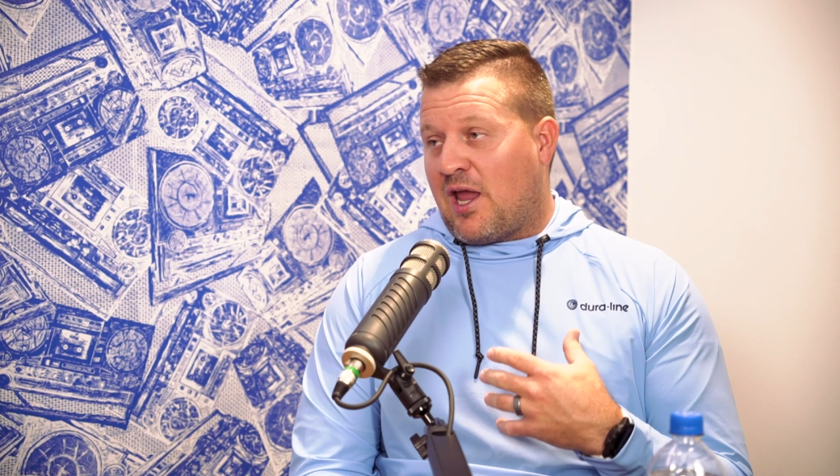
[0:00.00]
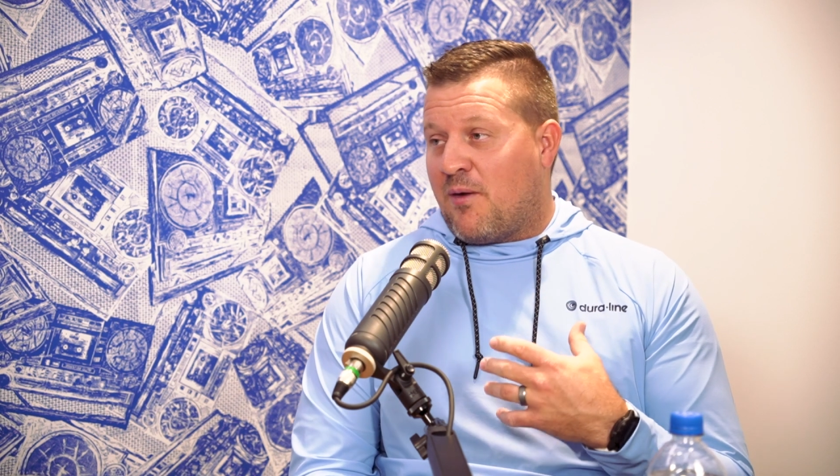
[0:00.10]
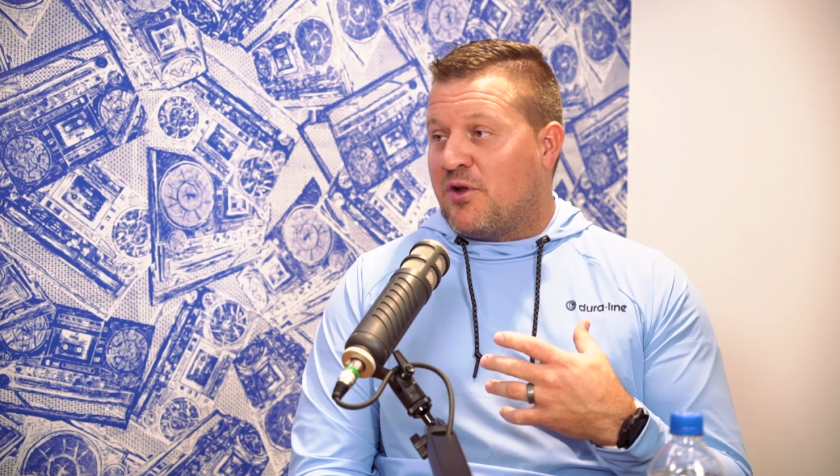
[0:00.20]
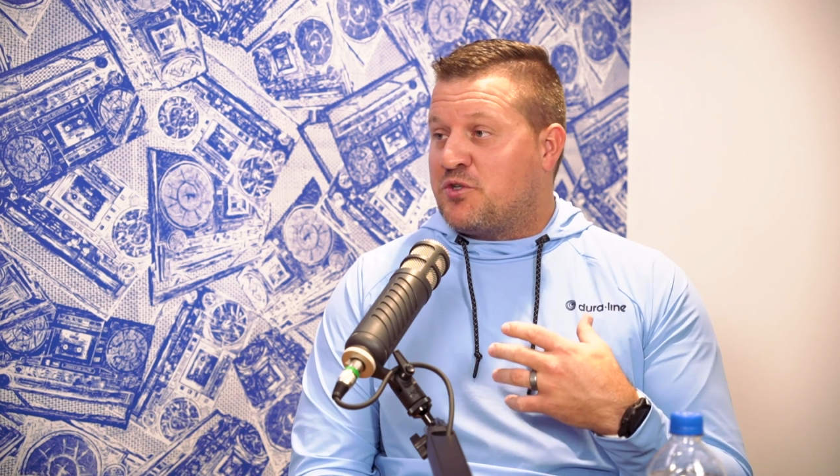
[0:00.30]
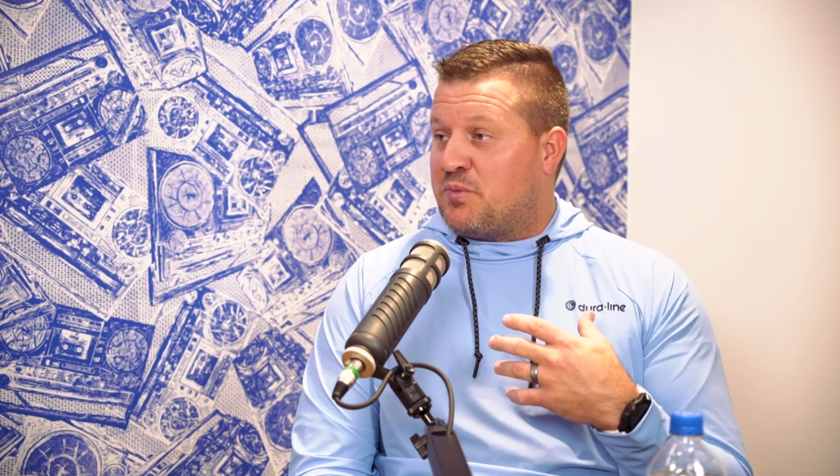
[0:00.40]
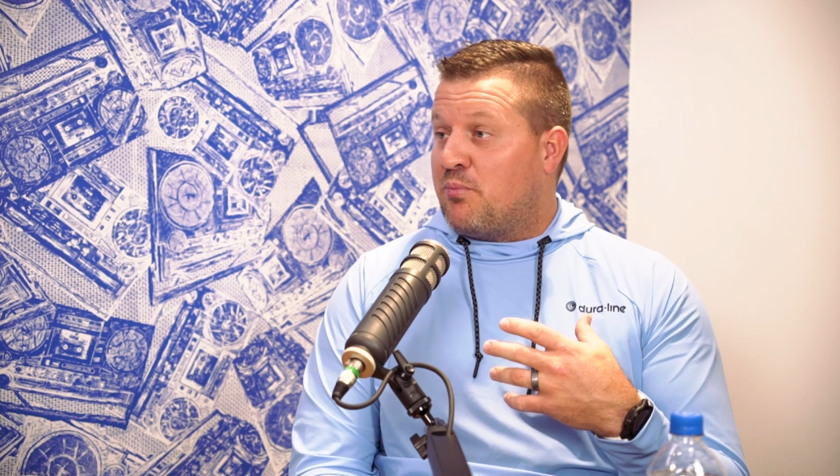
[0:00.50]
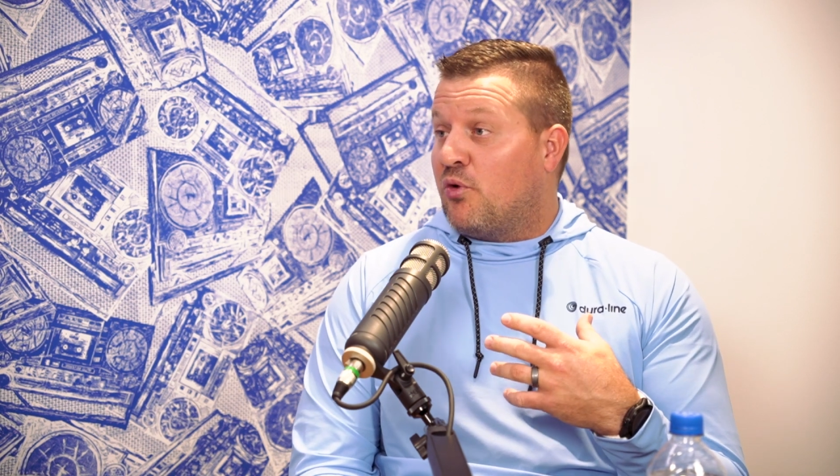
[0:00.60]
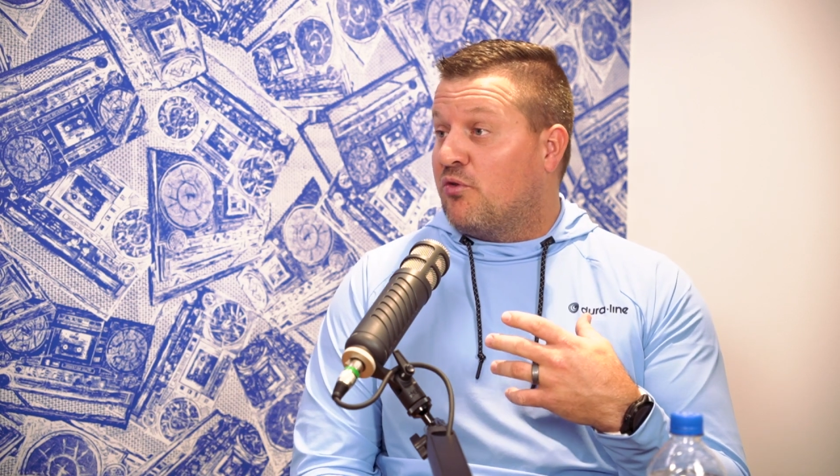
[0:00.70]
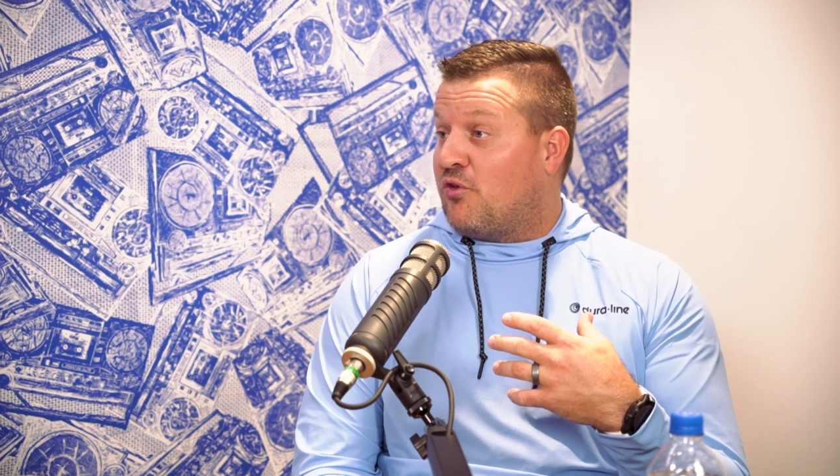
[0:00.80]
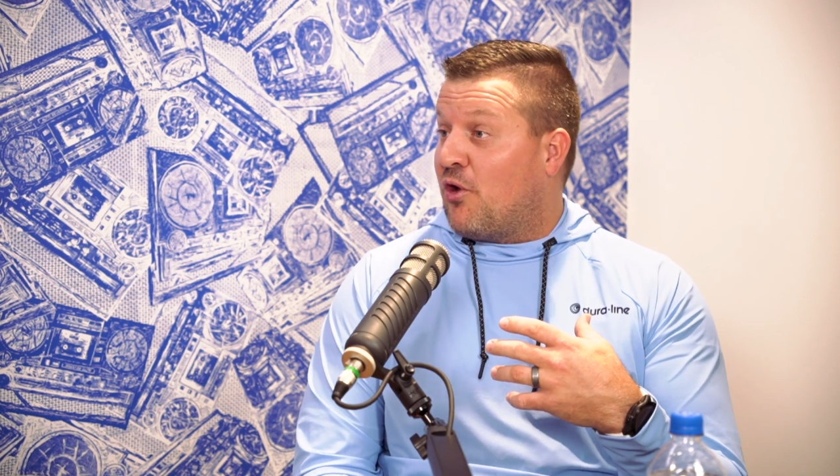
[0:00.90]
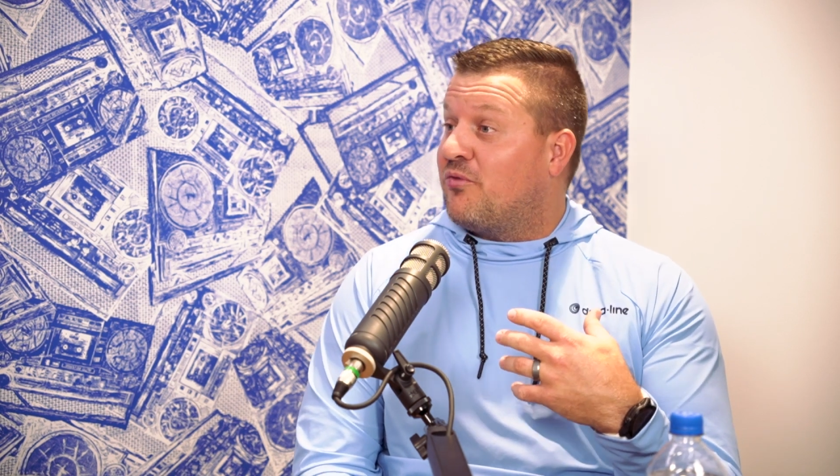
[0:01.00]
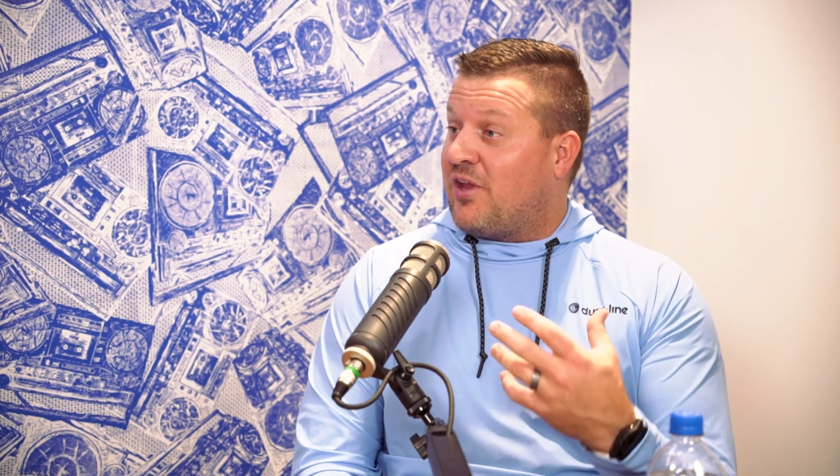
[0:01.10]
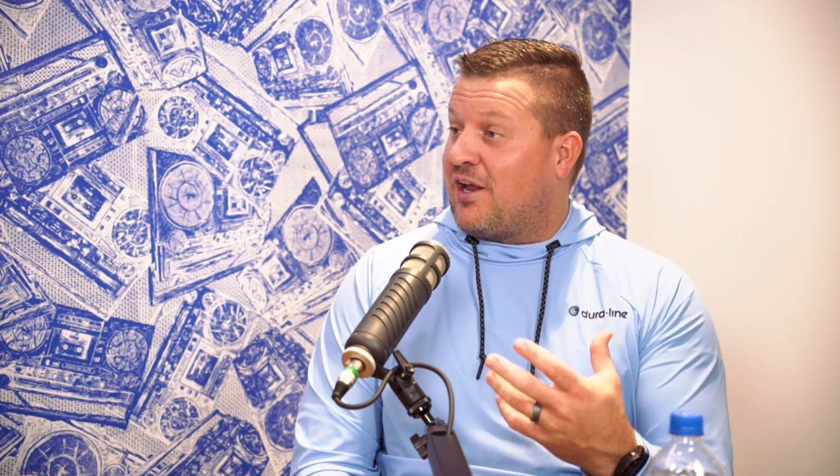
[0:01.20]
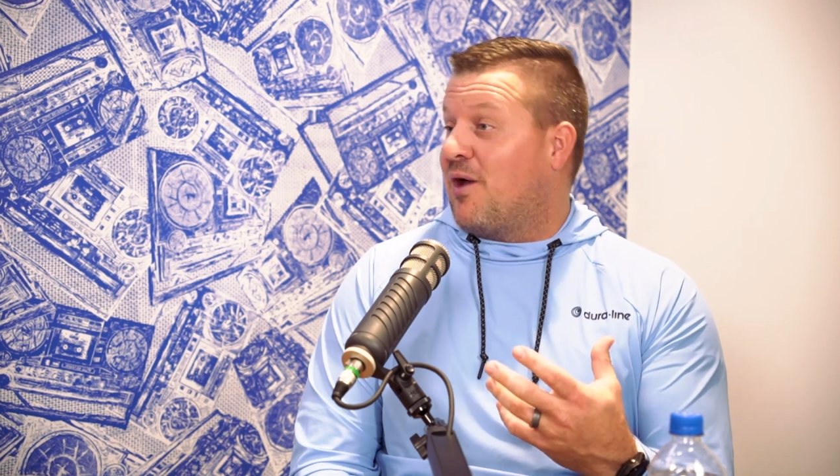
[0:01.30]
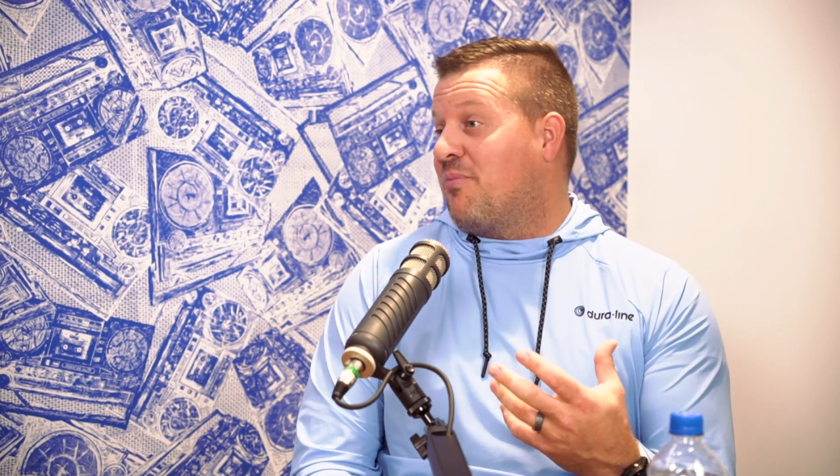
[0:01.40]
how much people don't
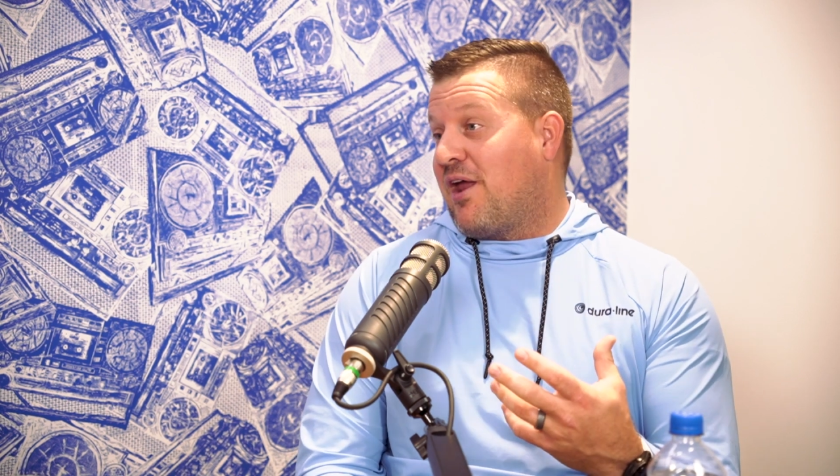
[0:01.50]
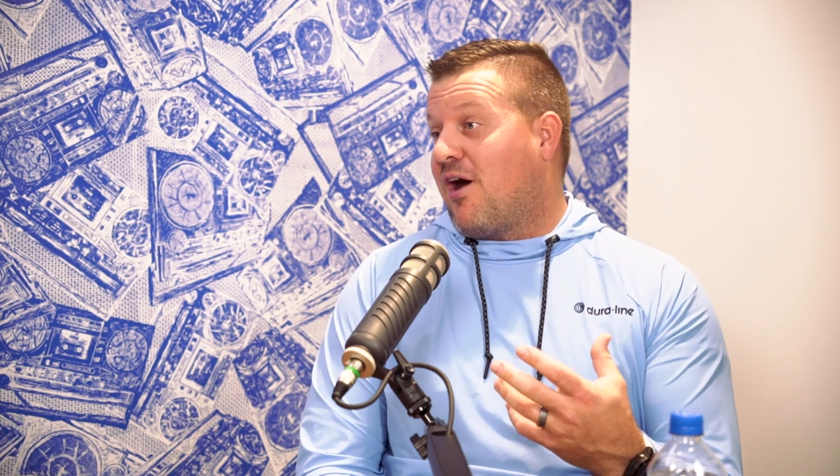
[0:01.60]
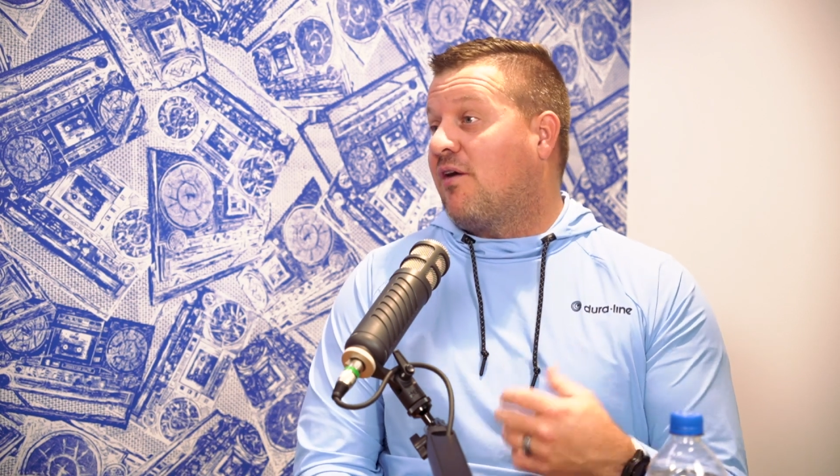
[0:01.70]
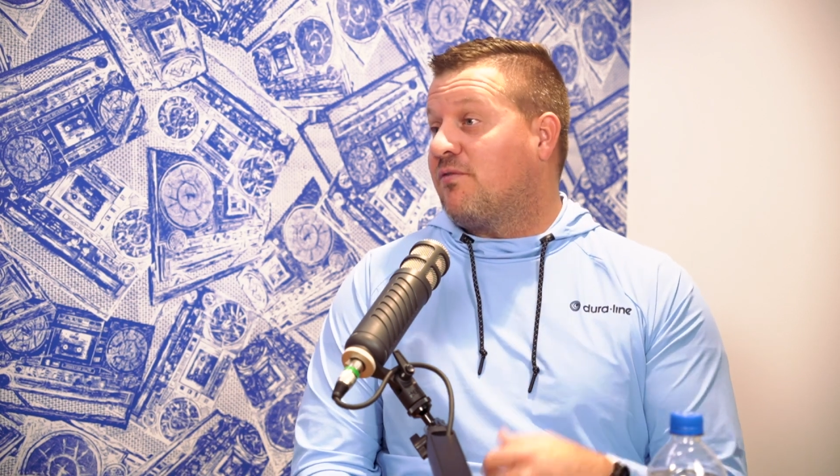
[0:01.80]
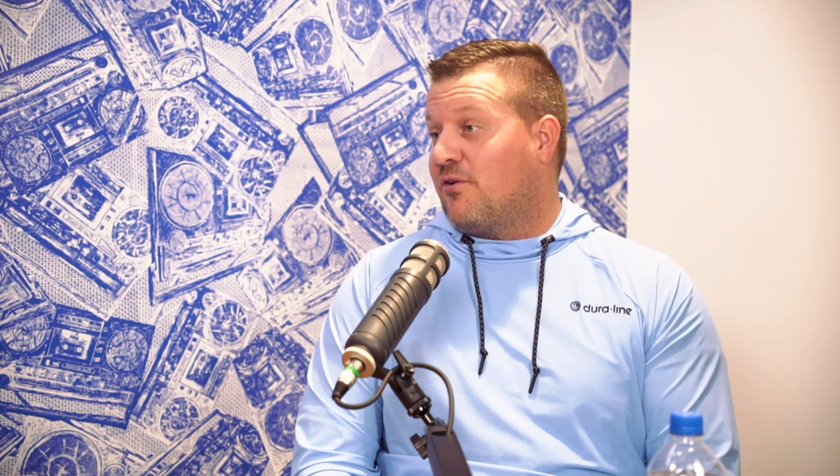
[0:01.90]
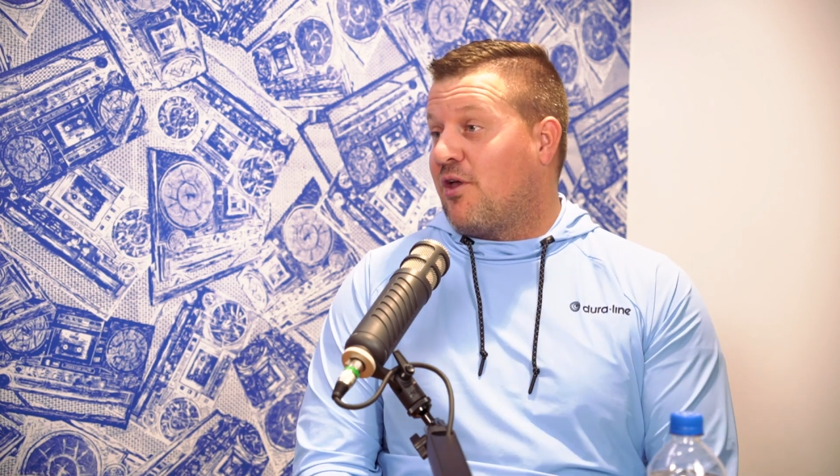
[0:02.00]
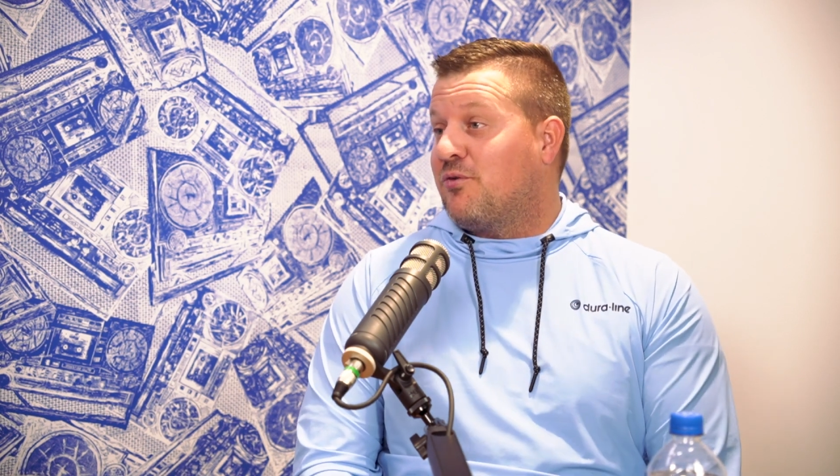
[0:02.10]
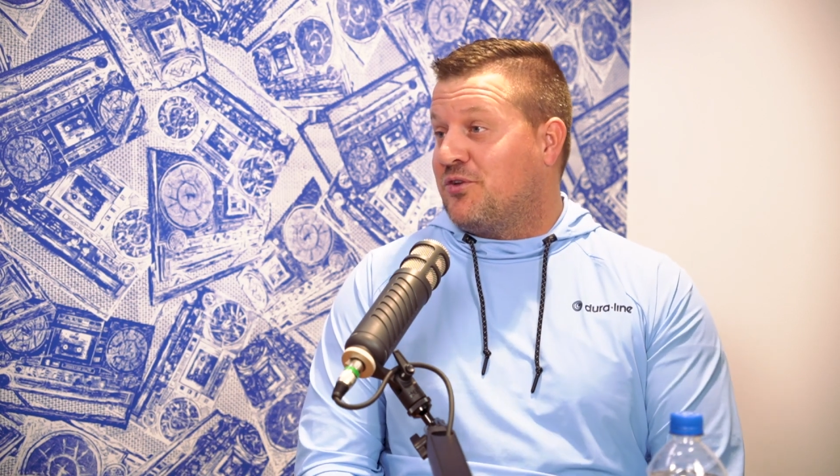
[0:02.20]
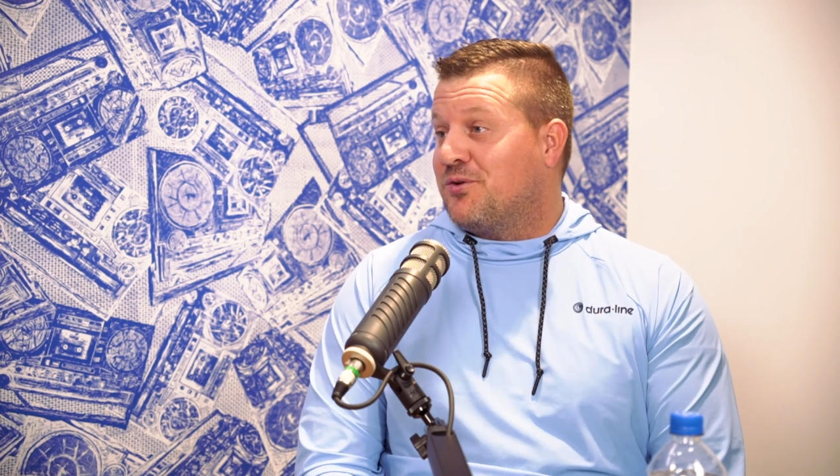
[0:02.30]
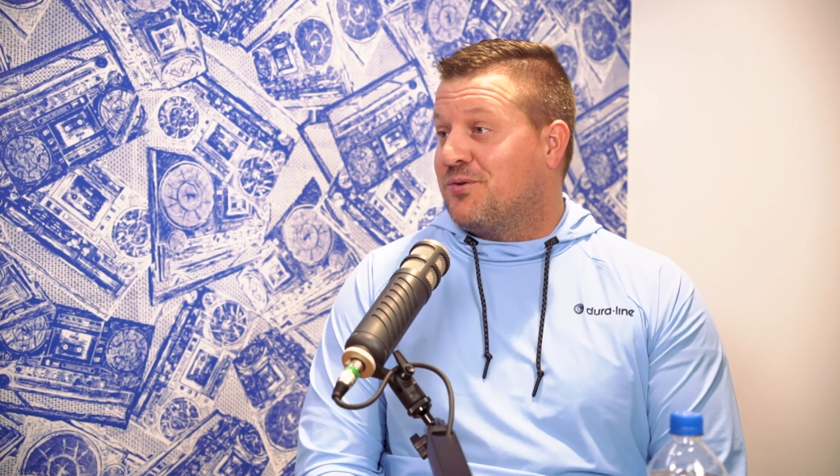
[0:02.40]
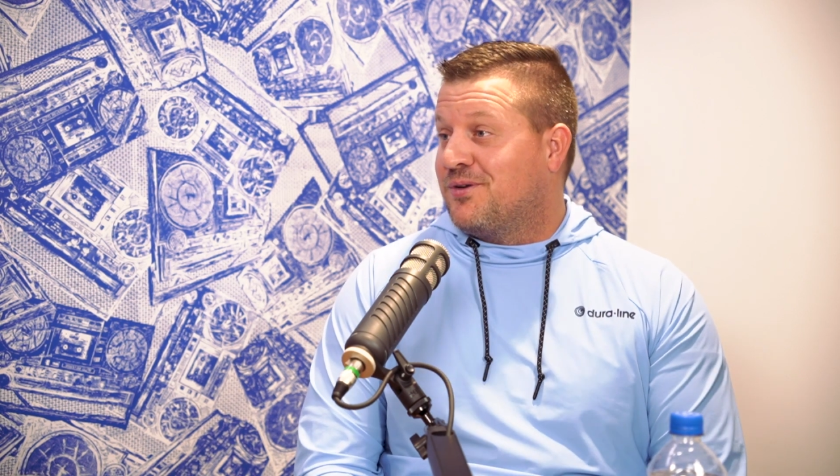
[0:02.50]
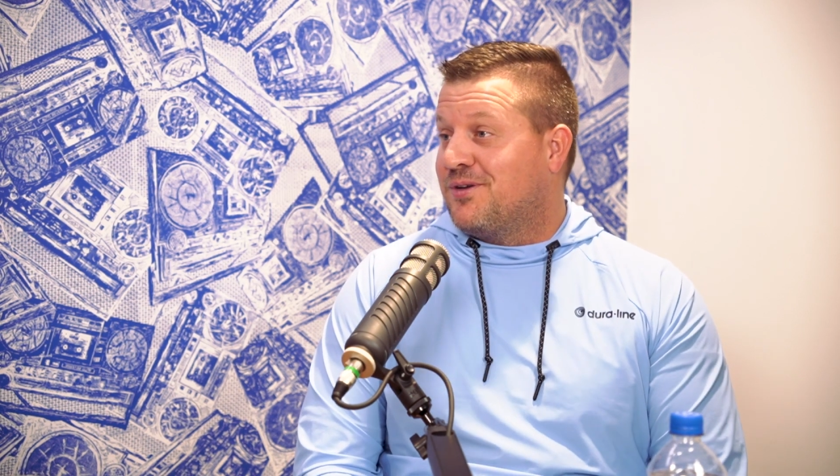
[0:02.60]
take up that offer though too.